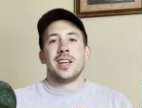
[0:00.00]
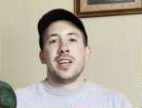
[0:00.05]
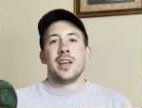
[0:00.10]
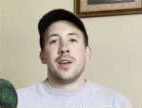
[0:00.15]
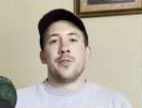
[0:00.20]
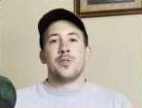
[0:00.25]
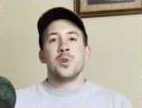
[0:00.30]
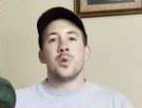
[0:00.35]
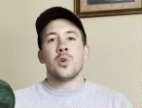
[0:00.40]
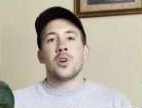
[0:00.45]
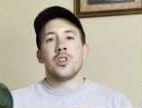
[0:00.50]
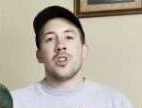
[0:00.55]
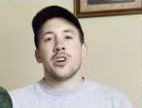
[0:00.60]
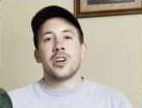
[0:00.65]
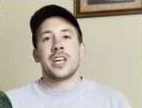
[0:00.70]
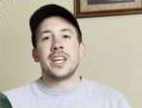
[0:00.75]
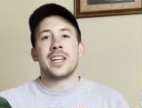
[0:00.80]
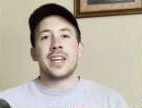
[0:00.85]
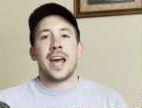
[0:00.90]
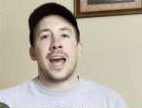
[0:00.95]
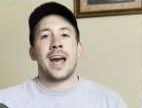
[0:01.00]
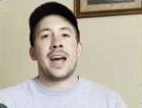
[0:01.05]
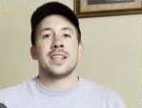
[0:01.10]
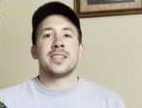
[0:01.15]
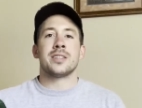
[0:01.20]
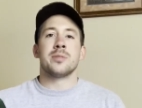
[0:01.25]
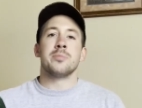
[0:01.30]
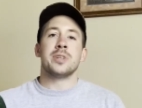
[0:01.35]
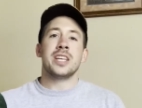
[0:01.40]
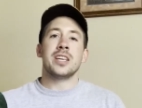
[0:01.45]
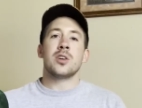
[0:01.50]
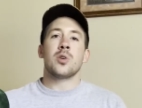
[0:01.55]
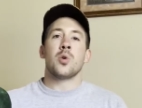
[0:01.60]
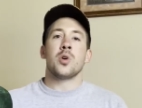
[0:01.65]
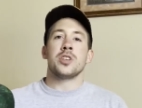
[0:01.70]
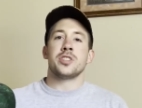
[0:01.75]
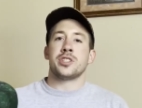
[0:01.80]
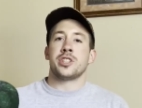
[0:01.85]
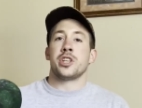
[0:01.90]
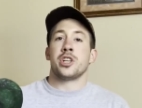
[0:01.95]
If you are looking to add some
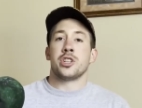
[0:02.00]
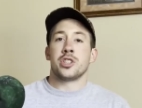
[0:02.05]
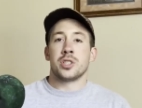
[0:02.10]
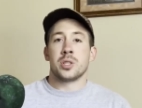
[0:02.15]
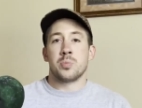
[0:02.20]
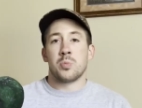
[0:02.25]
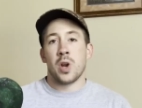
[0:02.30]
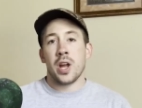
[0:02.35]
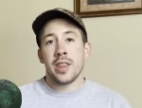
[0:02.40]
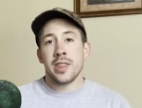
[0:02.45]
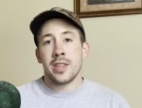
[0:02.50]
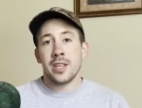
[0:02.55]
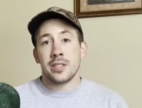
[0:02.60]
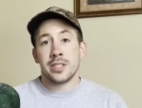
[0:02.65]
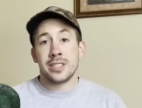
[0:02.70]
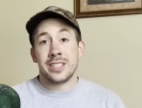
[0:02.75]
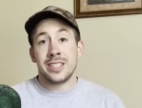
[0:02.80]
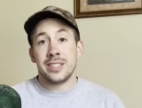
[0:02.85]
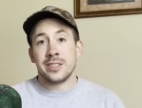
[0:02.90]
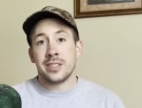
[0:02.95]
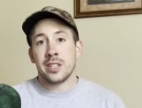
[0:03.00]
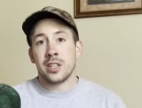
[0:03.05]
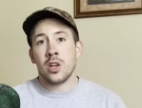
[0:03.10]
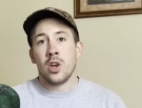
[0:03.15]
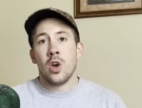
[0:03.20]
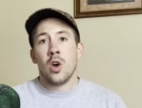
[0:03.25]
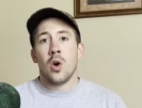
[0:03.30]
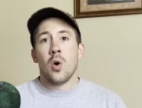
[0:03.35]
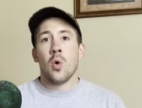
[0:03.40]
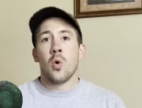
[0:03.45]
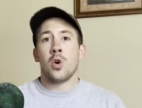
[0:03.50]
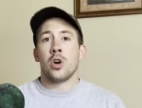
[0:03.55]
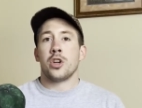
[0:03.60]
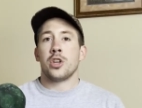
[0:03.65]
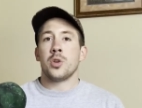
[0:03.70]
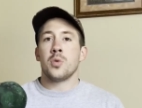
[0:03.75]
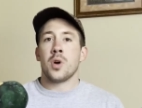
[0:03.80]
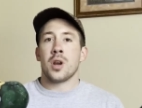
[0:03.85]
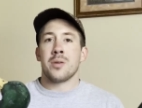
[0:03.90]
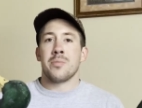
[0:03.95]
decoys to your spread this season, or
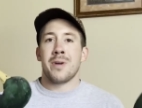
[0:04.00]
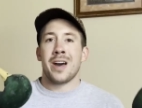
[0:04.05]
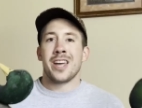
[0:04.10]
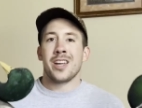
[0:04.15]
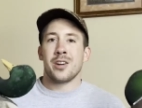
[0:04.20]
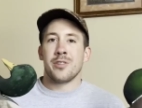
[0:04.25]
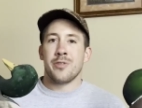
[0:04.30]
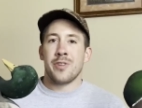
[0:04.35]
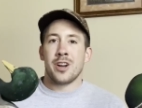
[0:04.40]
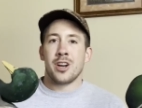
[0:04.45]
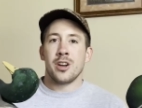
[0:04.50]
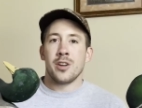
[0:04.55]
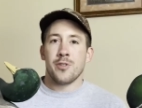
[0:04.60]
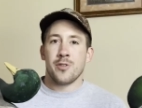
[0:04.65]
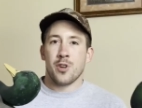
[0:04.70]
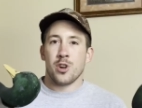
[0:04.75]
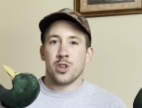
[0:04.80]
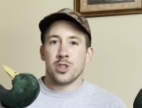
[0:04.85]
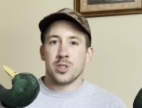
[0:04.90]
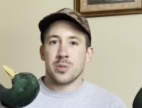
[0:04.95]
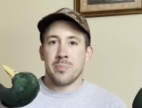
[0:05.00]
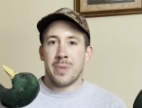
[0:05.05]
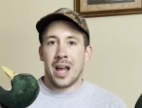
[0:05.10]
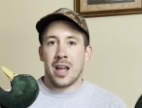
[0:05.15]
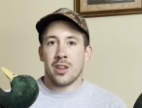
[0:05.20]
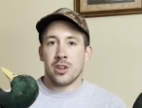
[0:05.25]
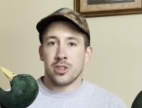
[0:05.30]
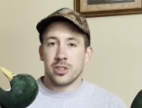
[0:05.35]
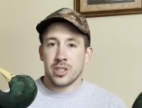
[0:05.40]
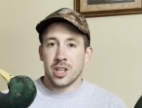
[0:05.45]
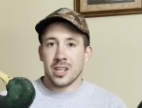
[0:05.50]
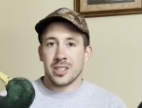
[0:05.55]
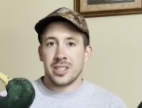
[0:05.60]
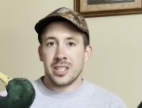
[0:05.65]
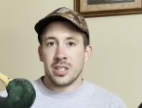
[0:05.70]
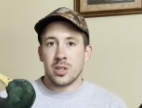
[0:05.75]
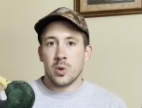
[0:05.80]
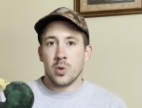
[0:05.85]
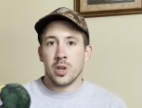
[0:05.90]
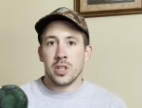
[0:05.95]
you want to buy your very first Mallard duck
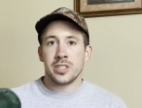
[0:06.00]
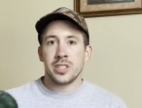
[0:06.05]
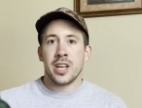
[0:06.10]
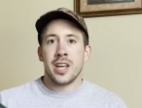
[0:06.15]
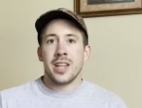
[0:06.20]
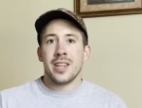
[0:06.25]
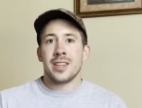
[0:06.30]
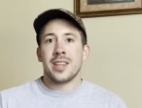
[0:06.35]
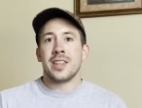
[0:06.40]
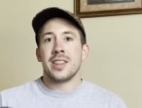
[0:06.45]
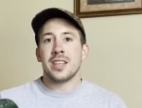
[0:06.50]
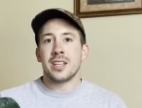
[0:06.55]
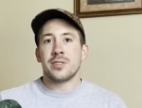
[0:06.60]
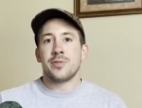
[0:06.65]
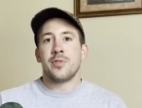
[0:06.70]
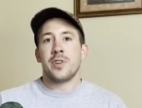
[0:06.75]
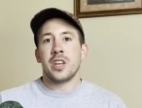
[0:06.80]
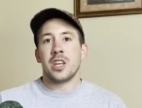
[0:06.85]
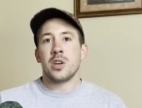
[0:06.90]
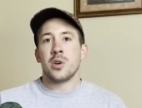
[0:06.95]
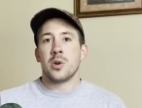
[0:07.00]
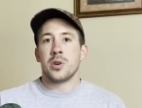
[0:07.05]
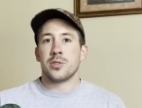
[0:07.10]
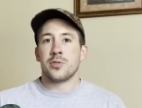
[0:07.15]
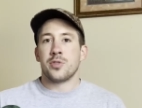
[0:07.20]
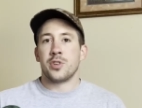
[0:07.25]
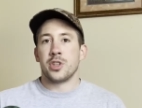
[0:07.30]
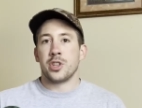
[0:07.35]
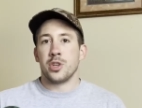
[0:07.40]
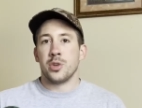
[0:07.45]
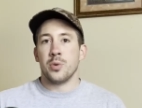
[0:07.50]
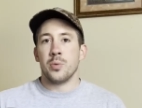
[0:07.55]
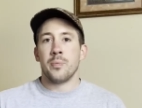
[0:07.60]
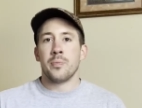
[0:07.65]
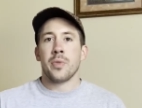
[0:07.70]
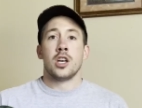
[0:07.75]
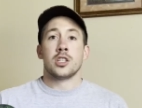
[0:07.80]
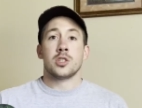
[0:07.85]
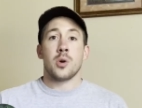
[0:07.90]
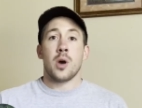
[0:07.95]
decoys, then this video is for you.
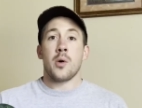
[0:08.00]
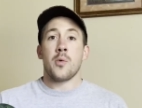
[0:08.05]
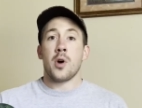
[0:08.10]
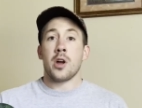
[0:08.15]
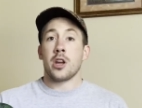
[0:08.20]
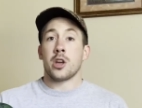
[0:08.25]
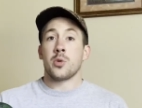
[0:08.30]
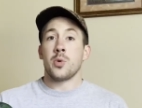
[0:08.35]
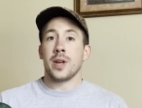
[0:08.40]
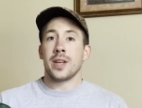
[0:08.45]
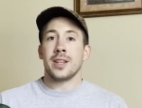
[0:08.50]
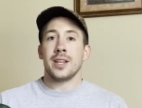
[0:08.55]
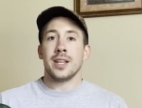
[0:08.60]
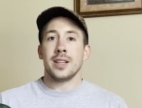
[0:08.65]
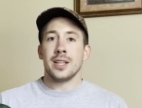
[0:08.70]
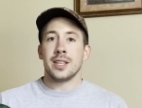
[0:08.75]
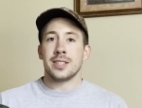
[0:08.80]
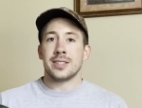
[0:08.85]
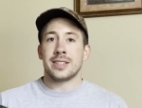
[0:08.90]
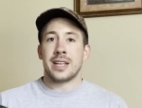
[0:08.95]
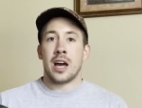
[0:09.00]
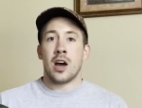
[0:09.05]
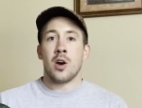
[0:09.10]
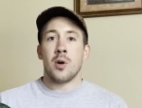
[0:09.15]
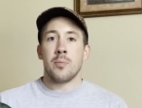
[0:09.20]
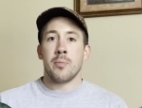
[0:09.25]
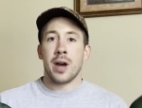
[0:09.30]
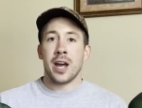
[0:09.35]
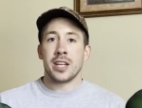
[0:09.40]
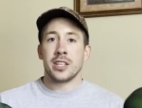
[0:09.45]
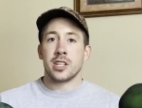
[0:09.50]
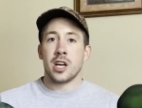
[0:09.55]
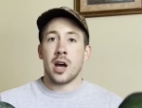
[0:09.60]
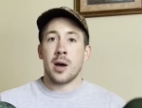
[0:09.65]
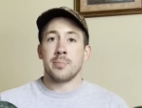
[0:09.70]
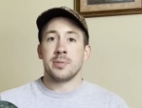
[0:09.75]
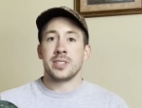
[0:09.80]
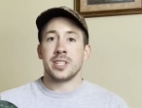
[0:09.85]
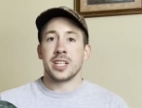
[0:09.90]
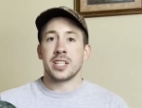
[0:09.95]
So I want to quickly list out my
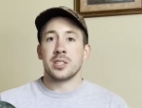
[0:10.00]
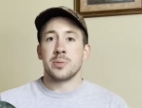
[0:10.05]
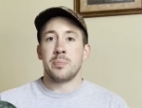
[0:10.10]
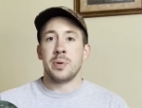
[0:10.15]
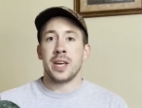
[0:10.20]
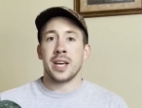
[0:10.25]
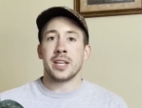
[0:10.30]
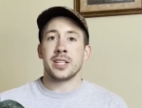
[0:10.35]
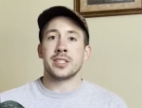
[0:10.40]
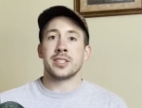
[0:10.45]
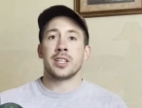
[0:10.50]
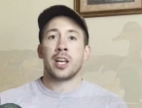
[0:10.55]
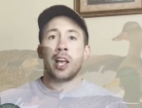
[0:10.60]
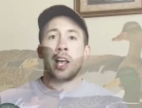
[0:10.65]
top 6 picks,